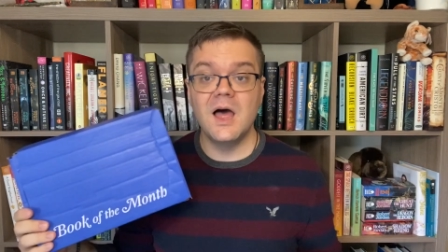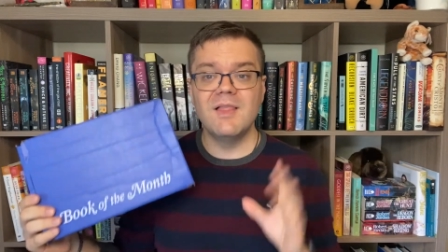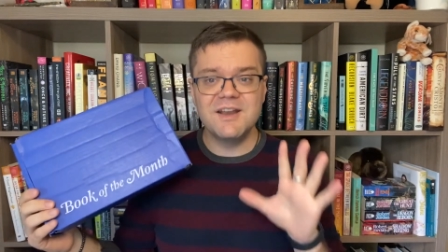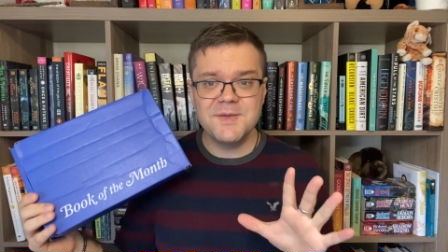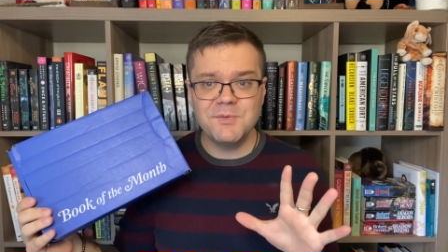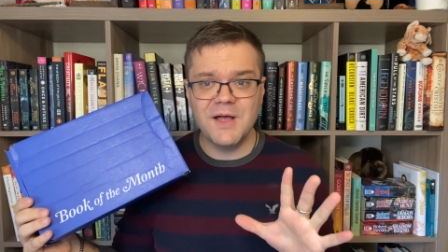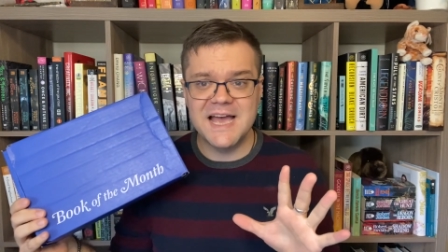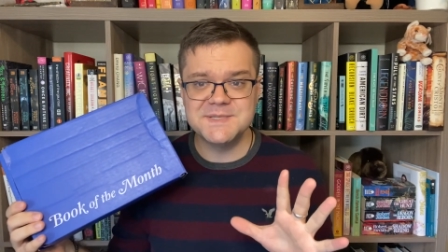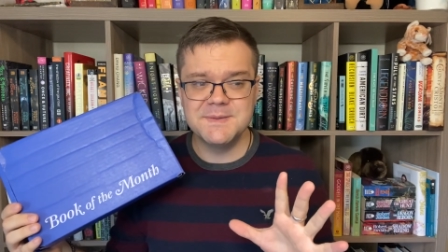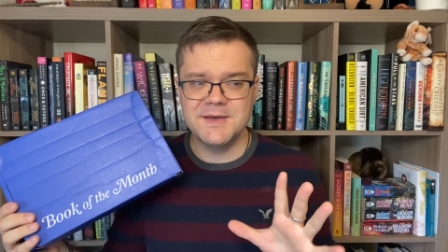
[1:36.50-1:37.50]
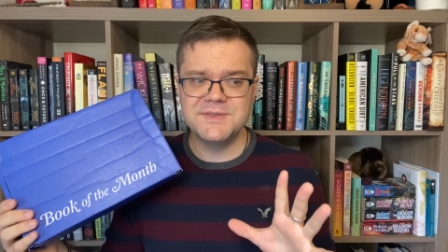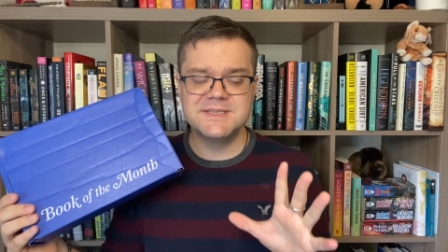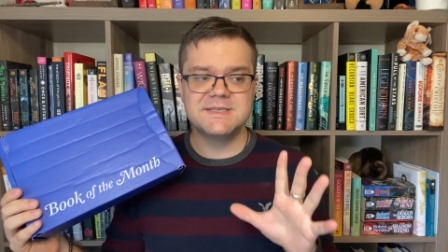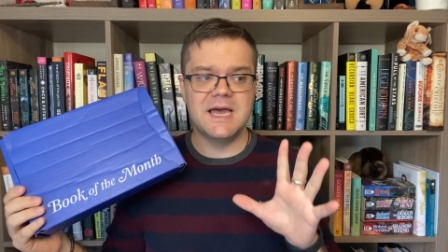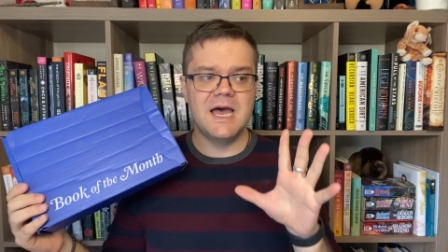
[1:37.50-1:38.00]
lot of people ask me about
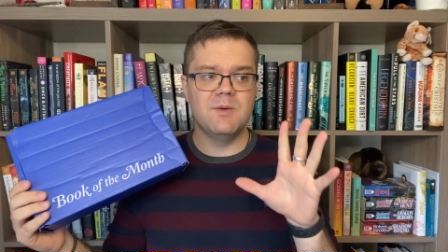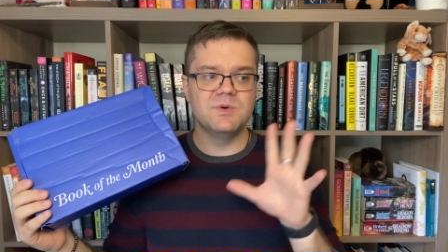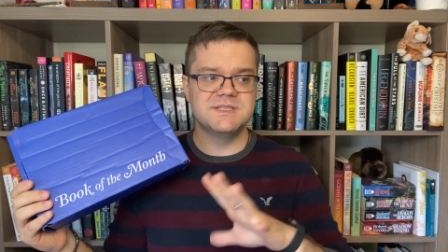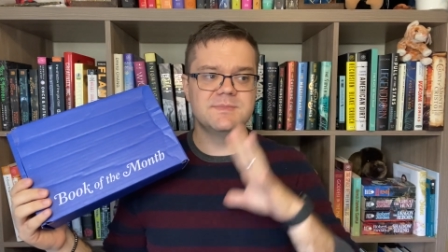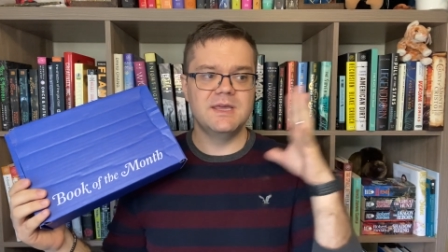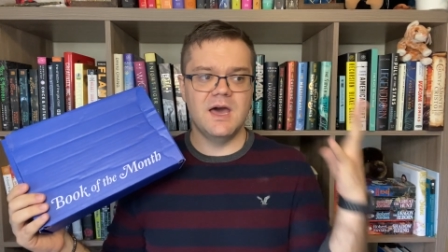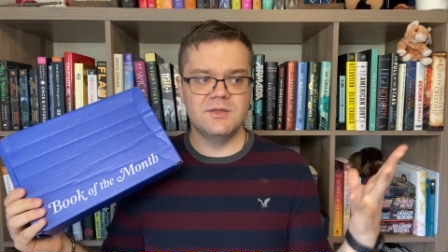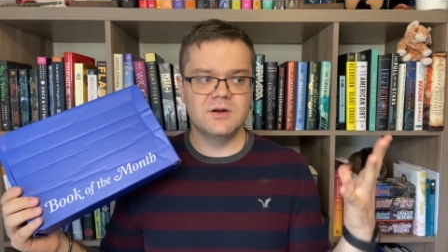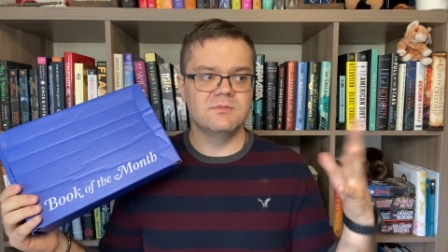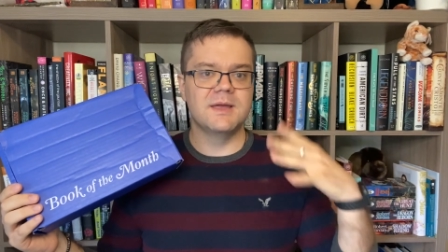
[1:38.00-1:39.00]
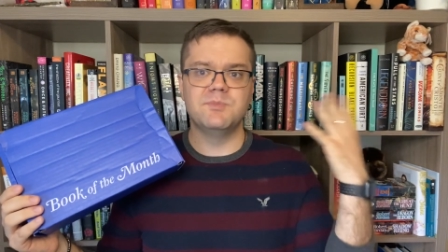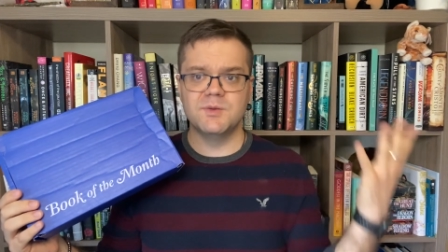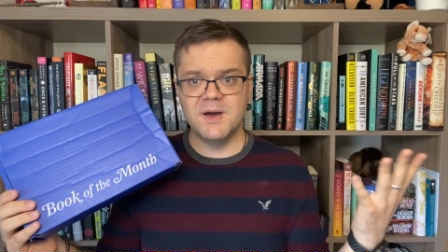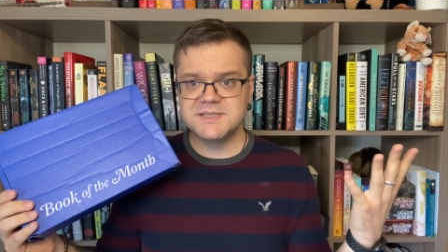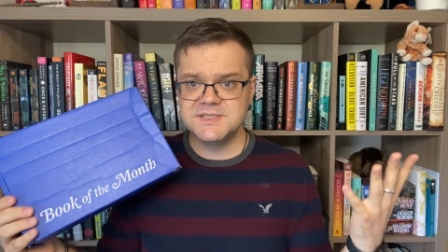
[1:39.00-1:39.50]
this with some of the other like
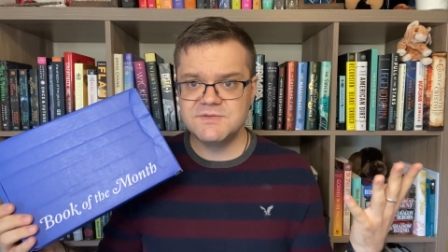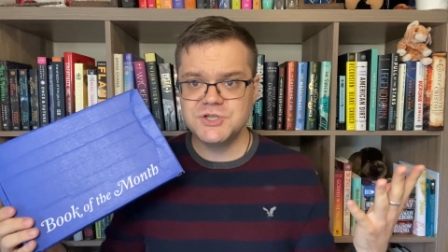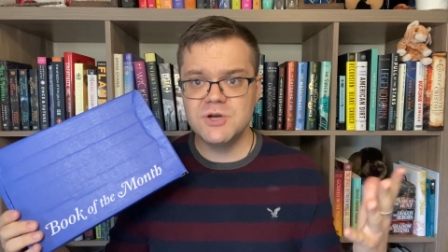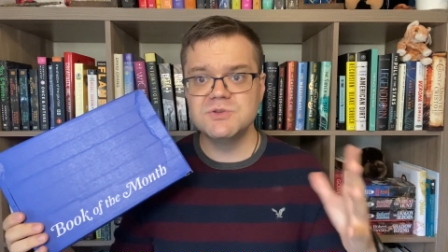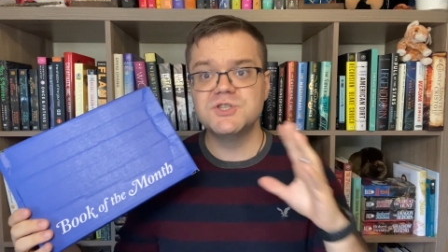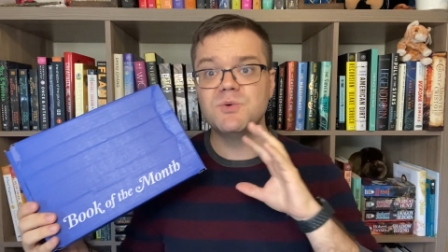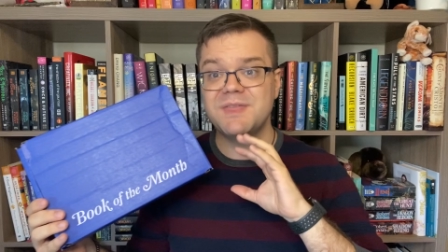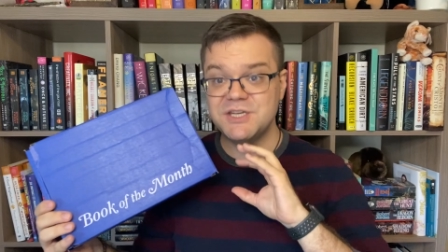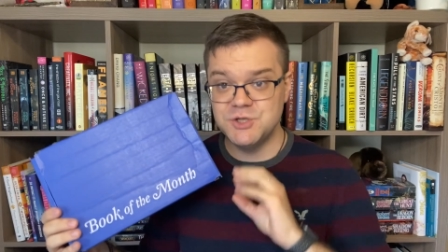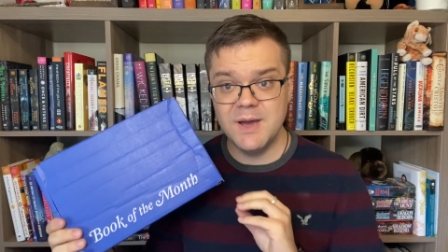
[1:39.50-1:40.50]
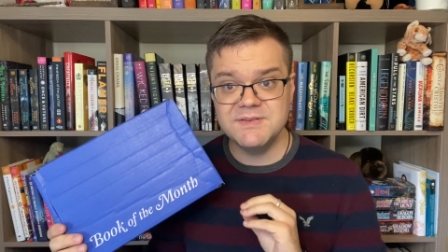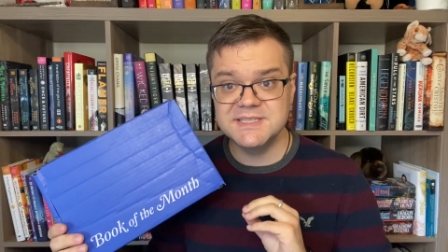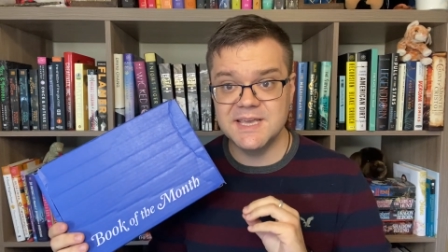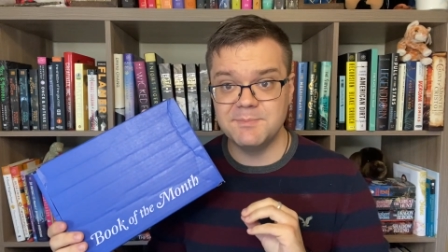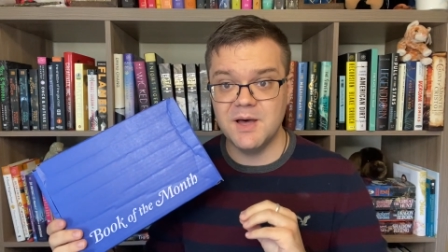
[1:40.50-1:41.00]
book boxes I've shown. So they do have a
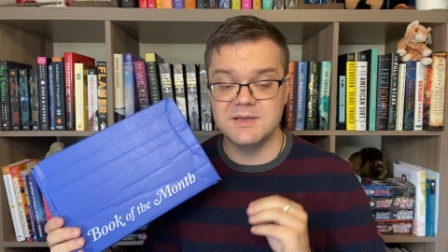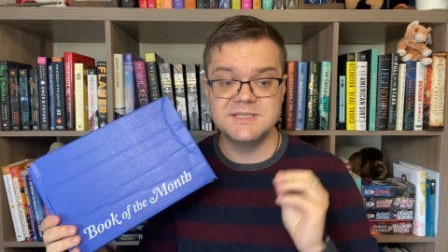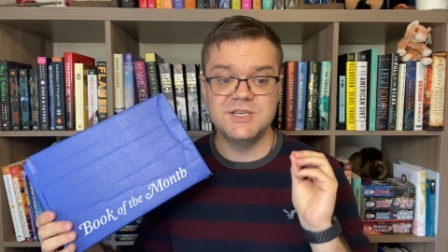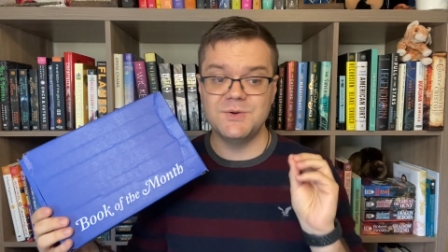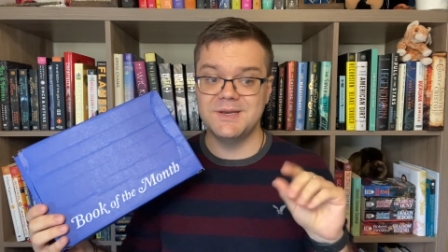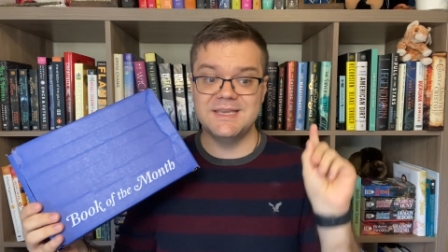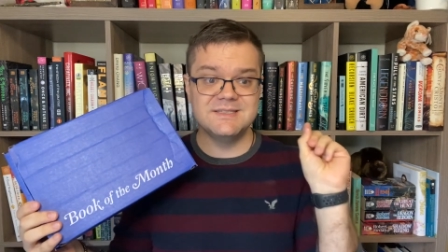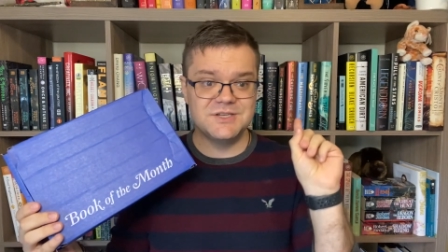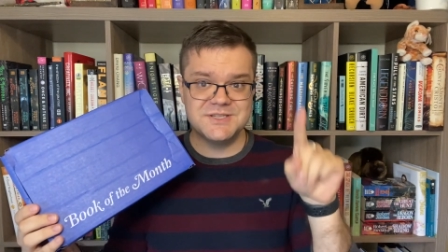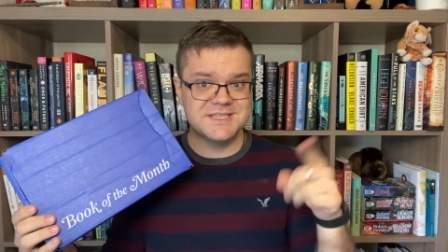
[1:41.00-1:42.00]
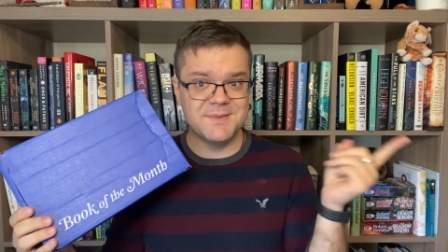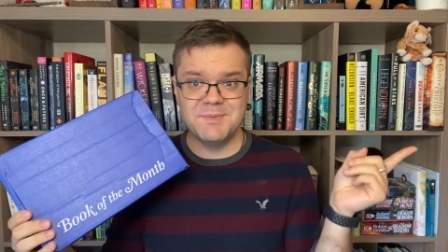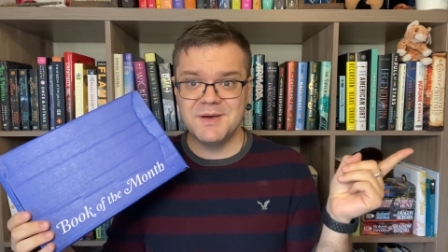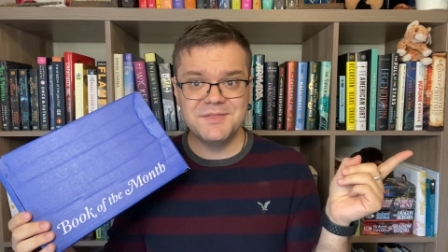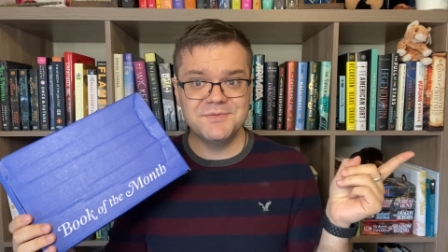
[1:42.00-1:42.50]
skip policy. You can easily just skip a
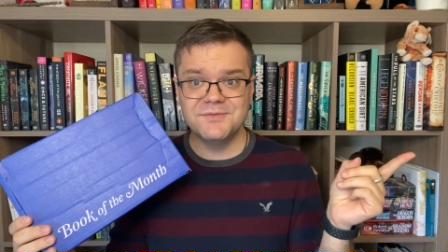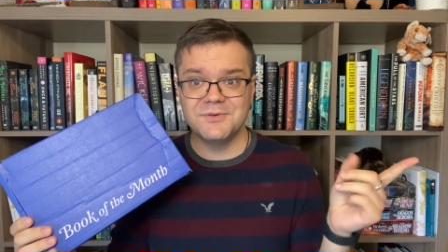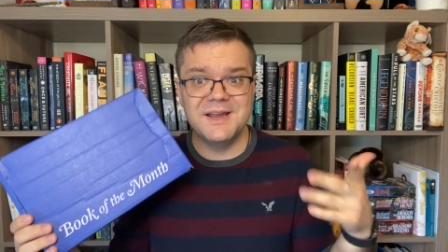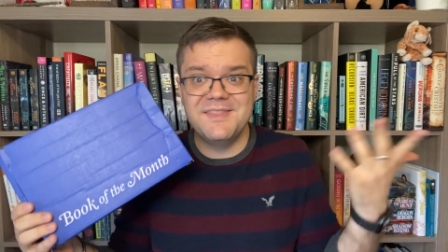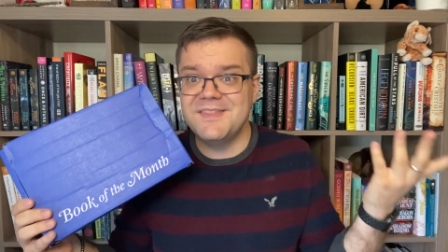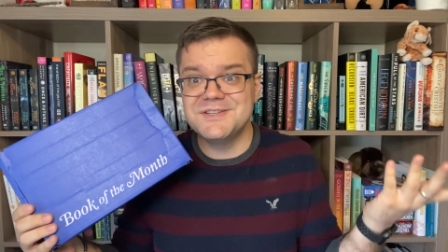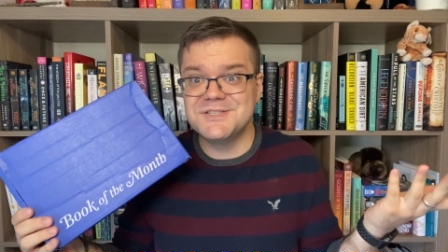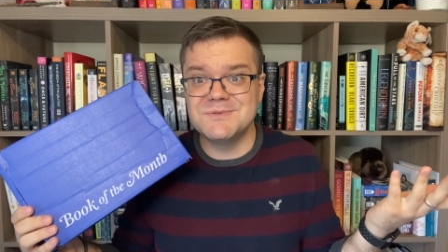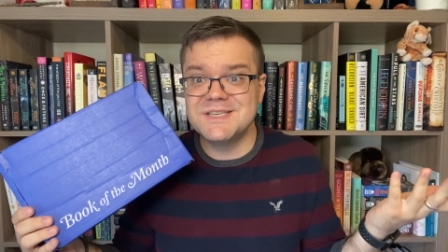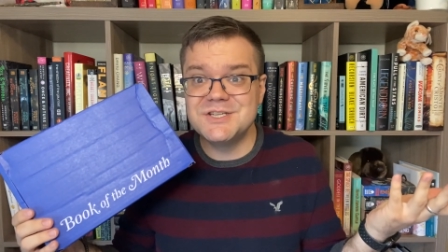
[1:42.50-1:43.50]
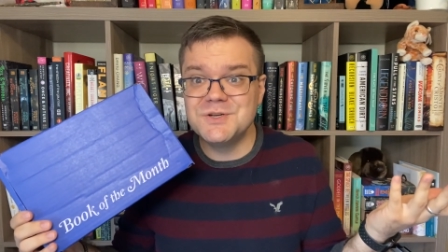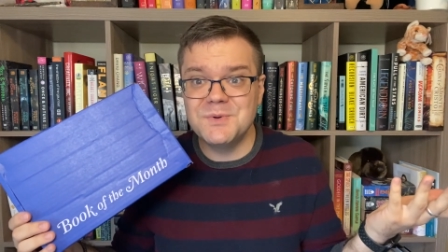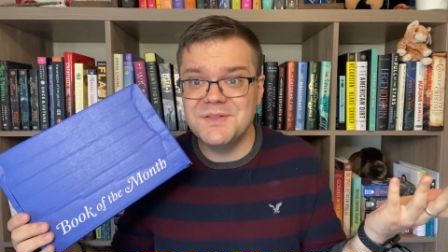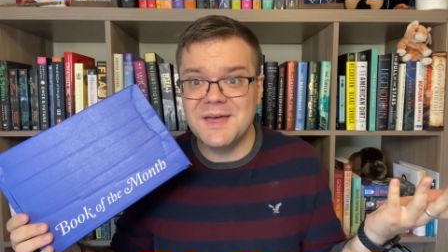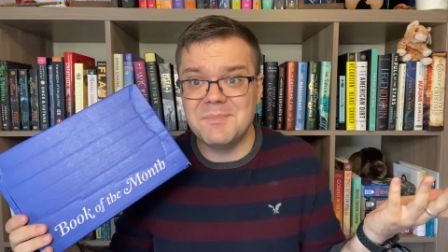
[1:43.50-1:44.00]
month for free, and then they just don't send you a
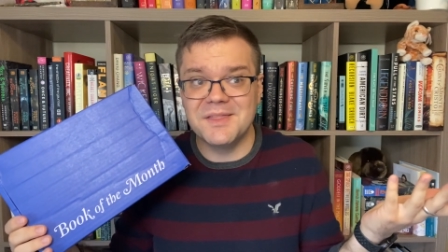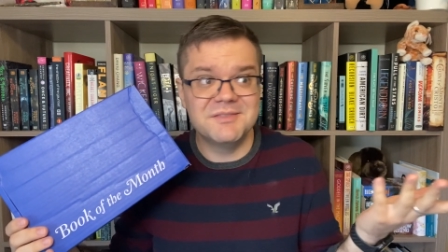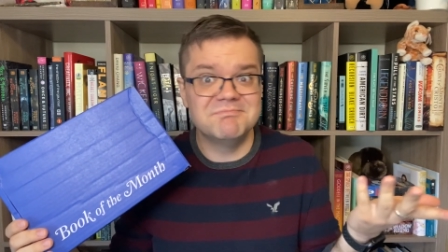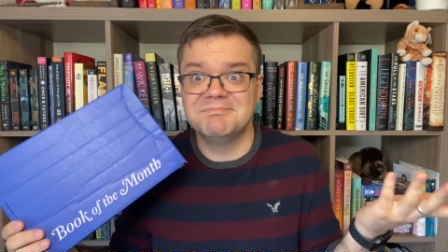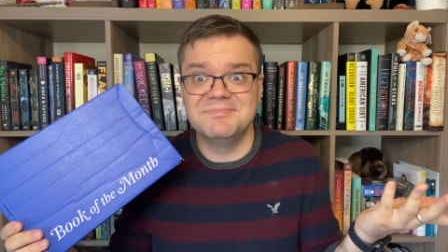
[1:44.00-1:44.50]
book that month.